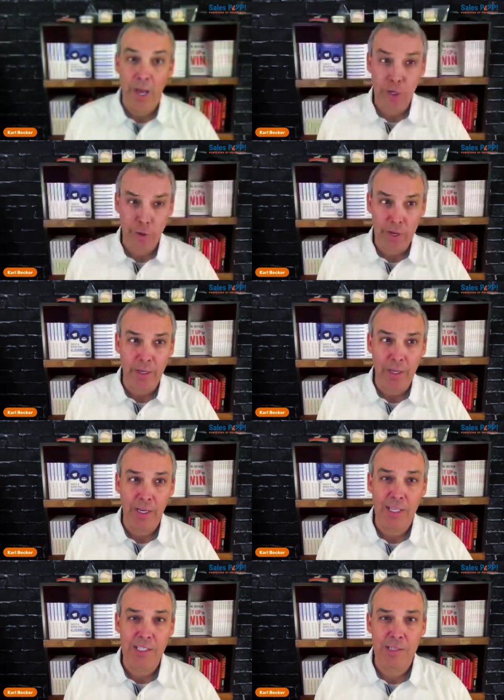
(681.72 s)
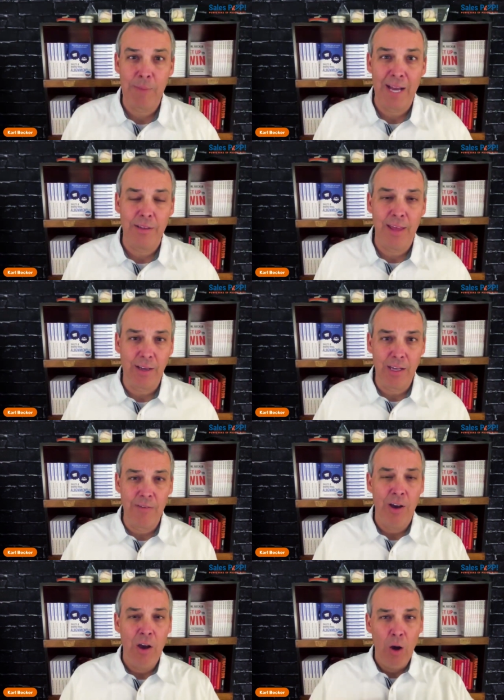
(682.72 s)
I agree, and it gets back to that kind
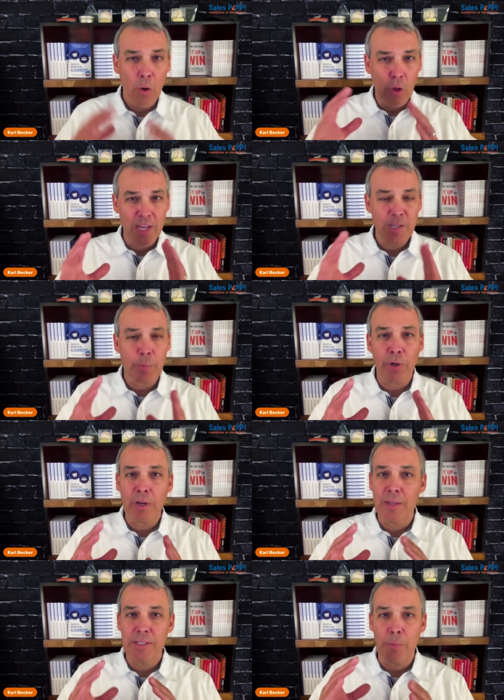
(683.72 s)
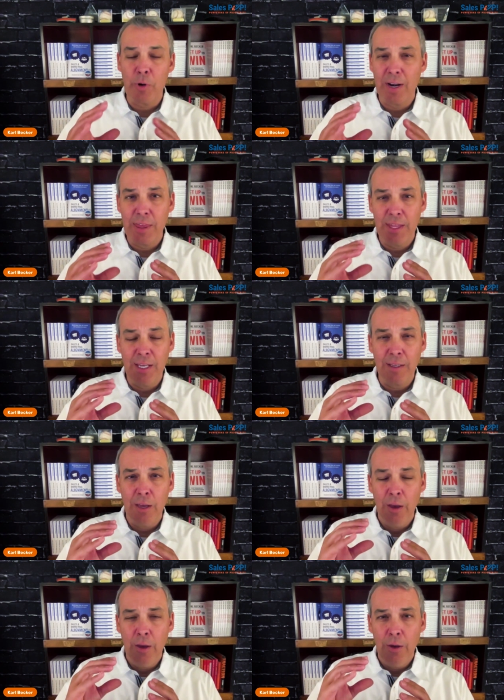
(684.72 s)
of whole iceberg concept. Yeah. Right?
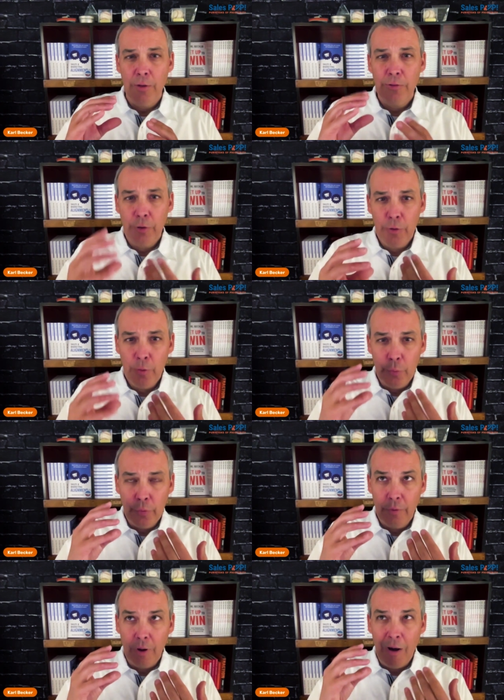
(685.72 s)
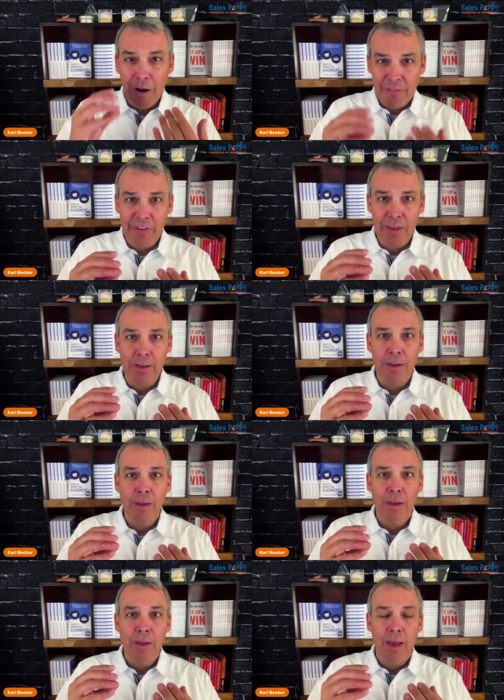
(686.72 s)
too often
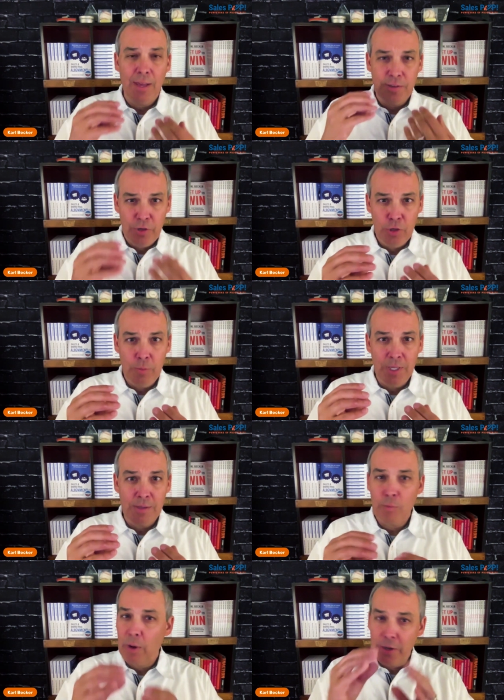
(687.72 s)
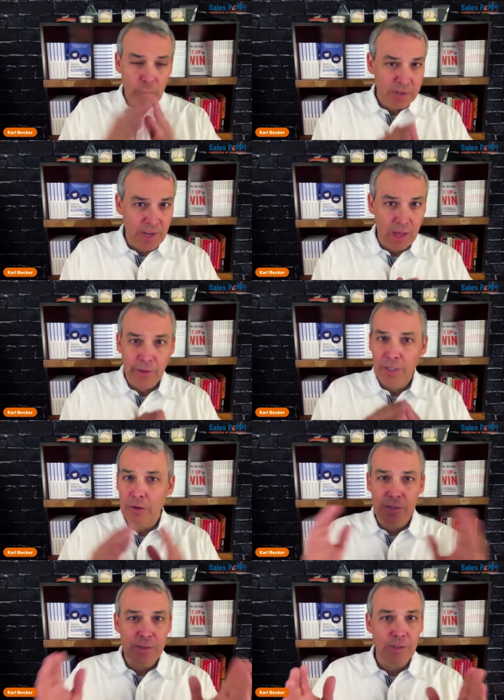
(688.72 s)
as humans, whether we're
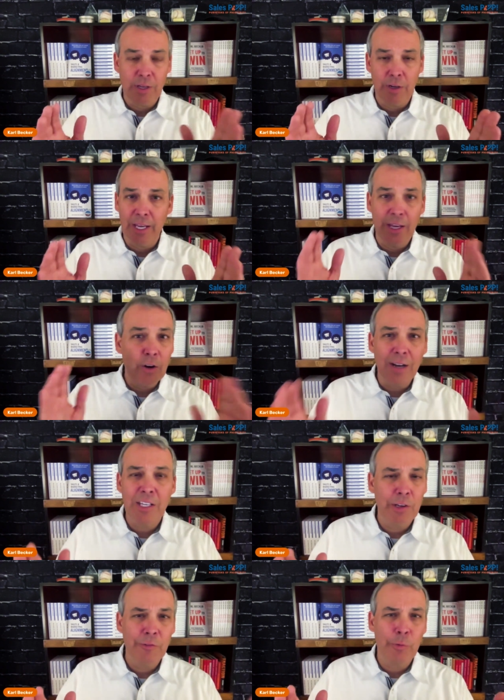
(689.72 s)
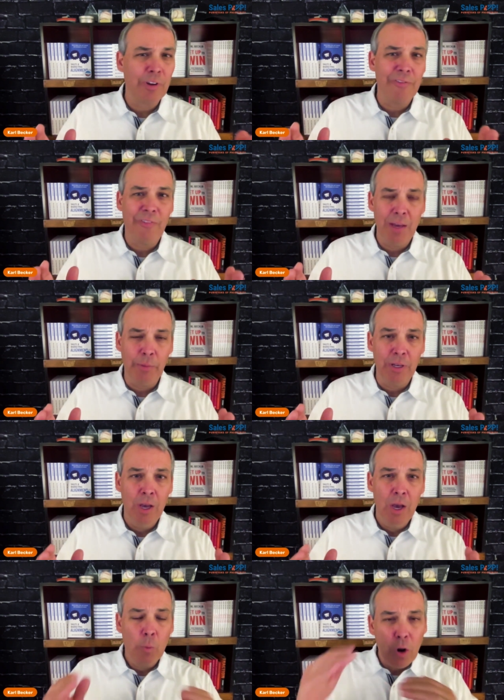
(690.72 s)
selling or just kind of like interacting even with our family,
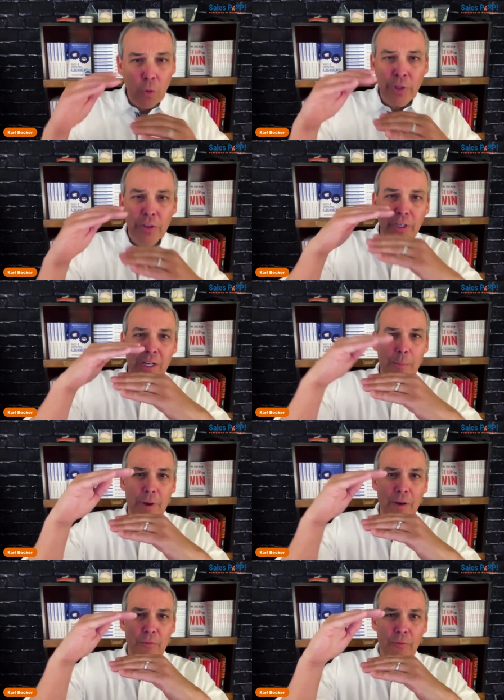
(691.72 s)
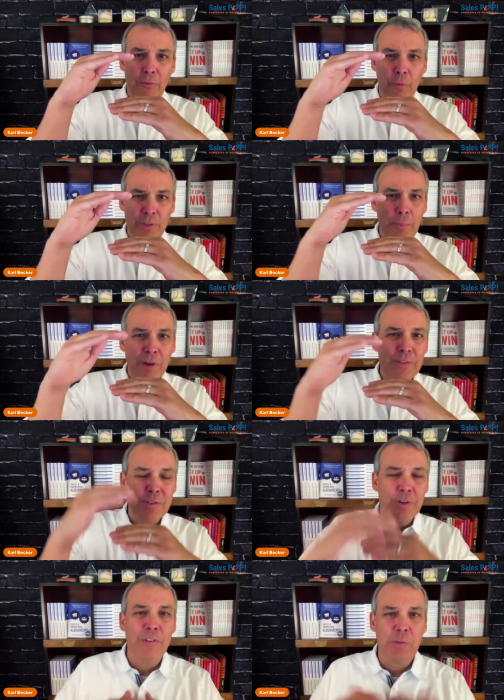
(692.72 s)
we're only looking above what's above
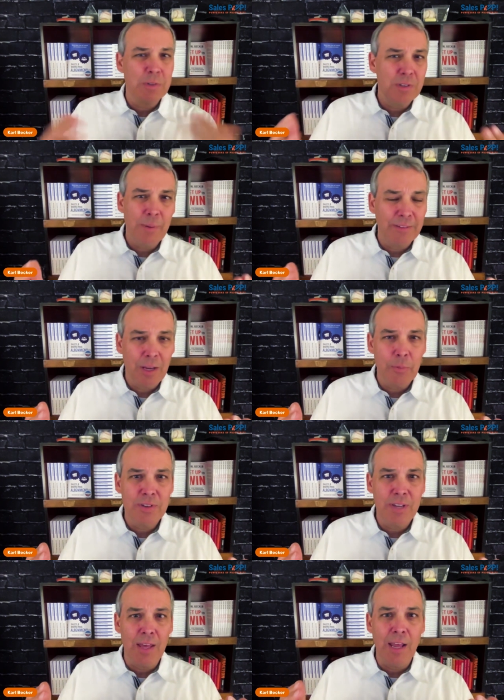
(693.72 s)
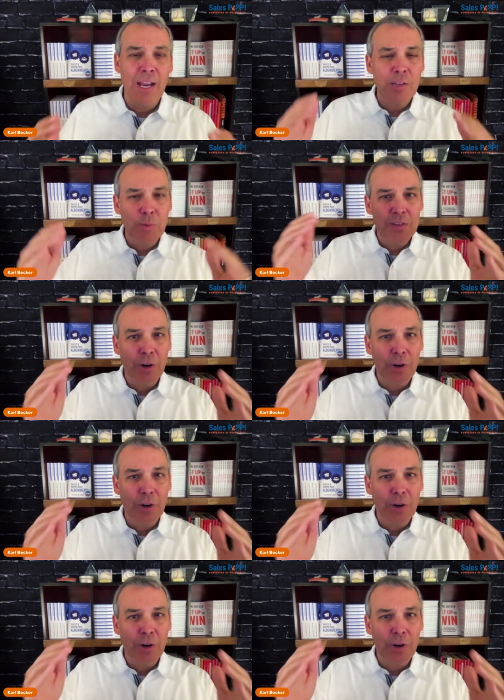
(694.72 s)
the surface, which is about 10%. Mm-hmm. And as we yeah.